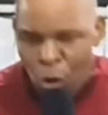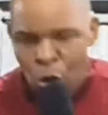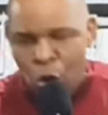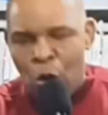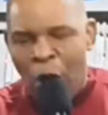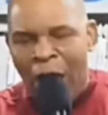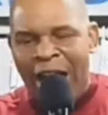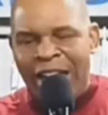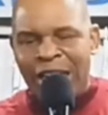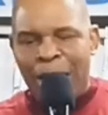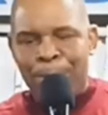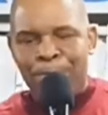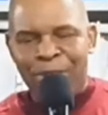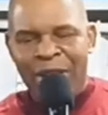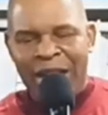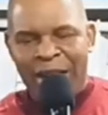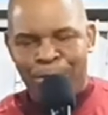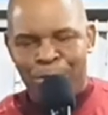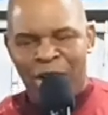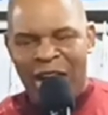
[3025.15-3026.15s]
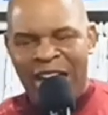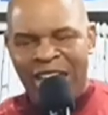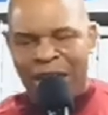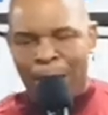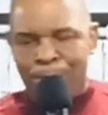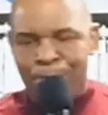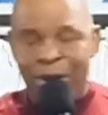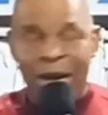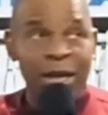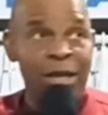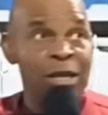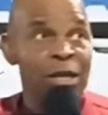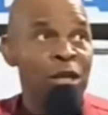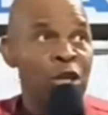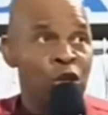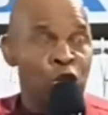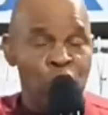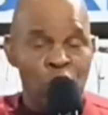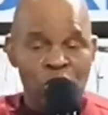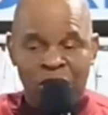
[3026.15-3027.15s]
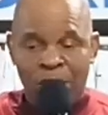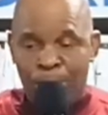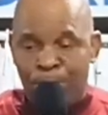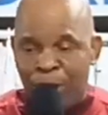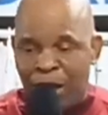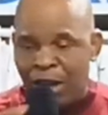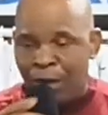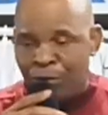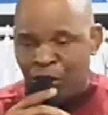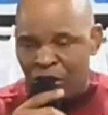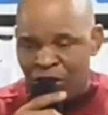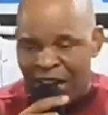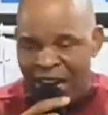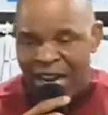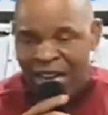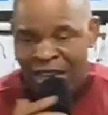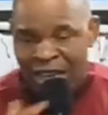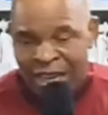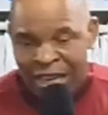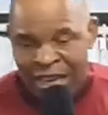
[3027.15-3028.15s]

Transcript: Go ahead and pray. Go ahead and pray. Use the blood of children.